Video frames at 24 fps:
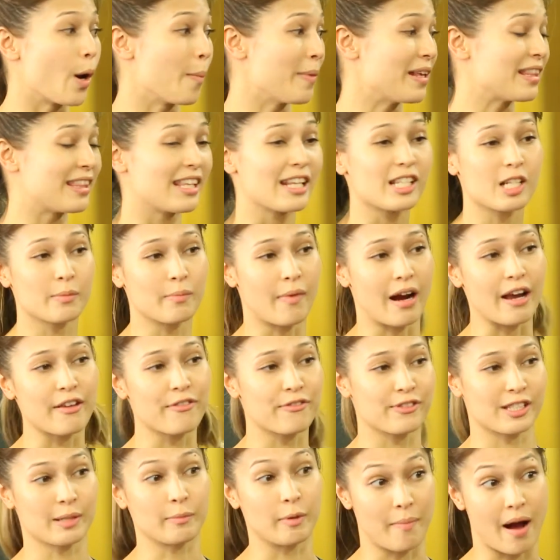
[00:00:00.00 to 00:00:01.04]
so I mean, these are my
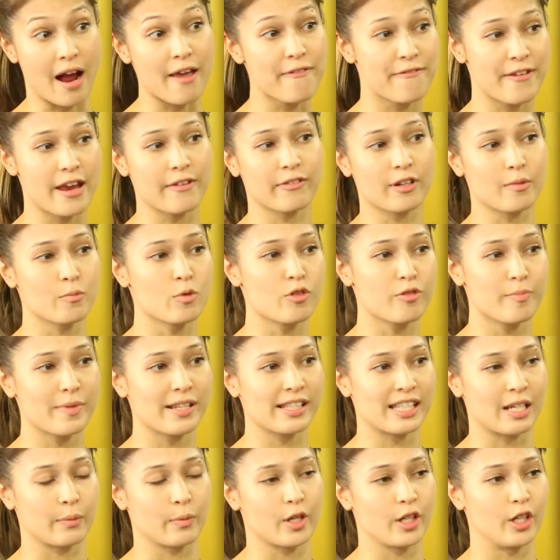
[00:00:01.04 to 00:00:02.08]
some of my favorite
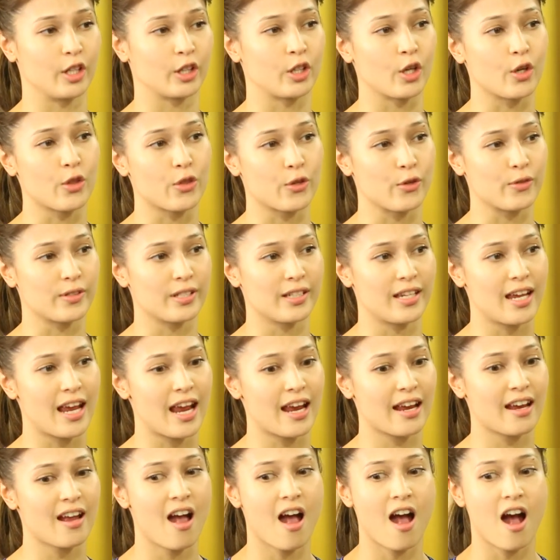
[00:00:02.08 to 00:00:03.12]
movements that we're going to go through
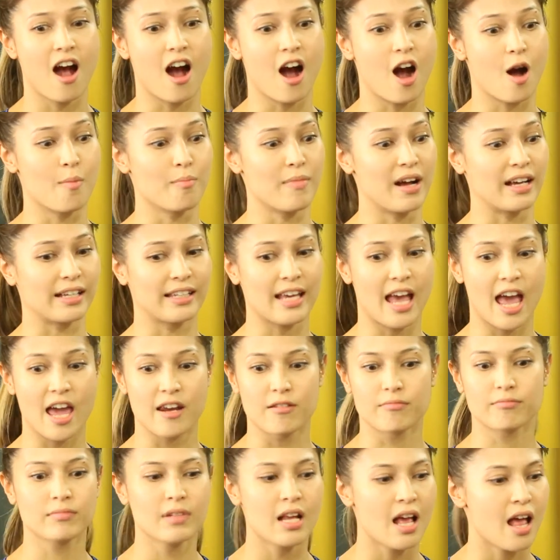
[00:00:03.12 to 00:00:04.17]
today. Um,
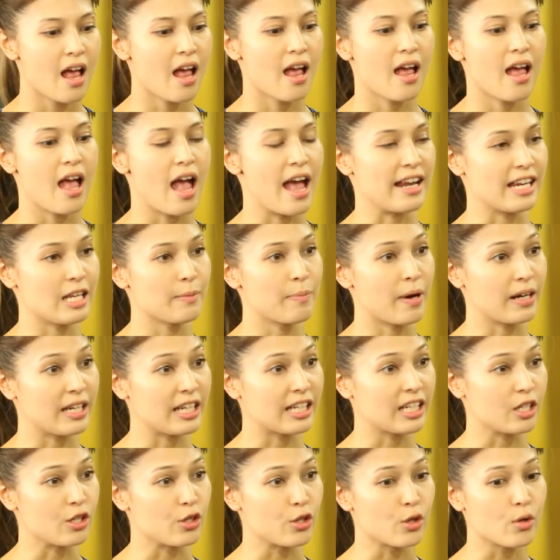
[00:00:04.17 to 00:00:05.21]
again, Anybody
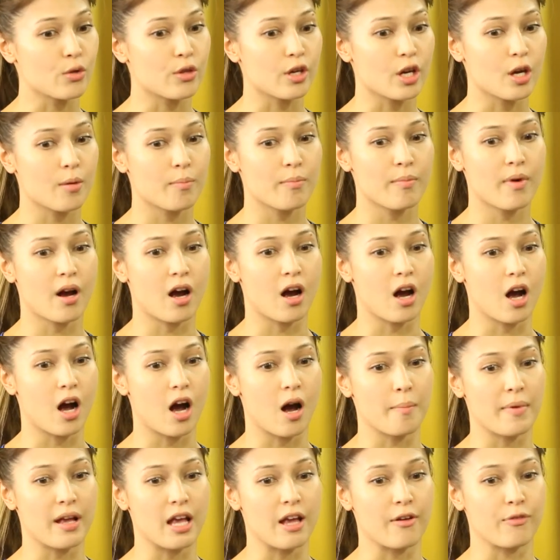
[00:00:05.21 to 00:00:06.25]
can do them.
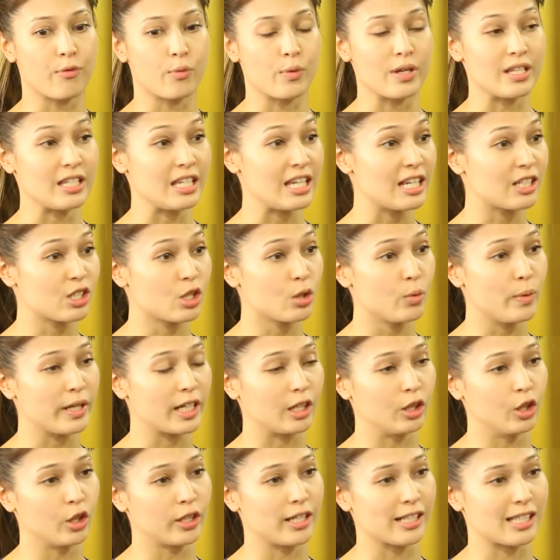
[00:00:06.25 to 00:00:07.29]
Um, if we need to, we
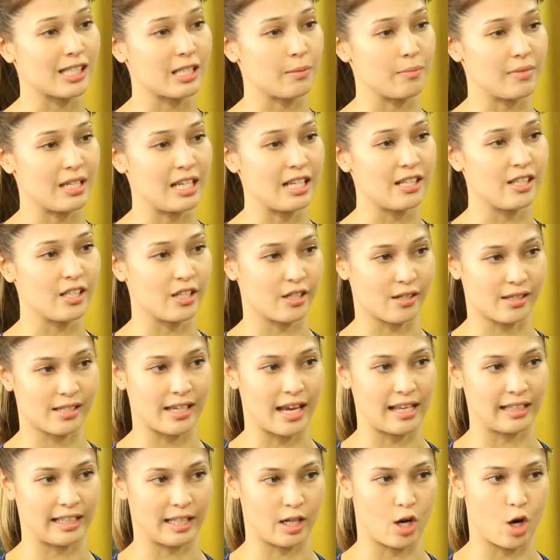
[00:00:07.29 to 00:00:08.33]
can look at some easier
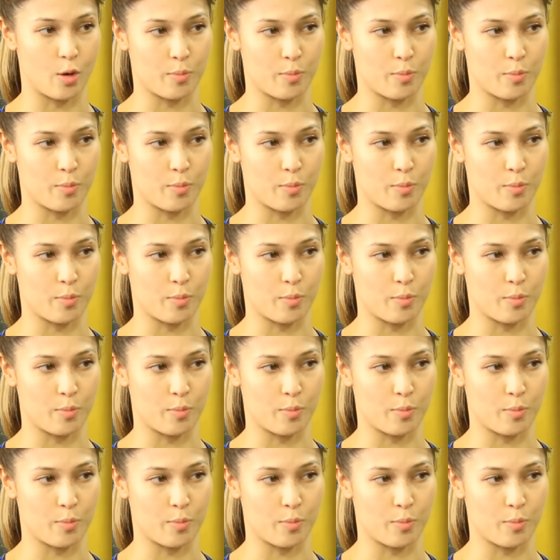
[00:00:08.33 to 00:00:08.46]
scaling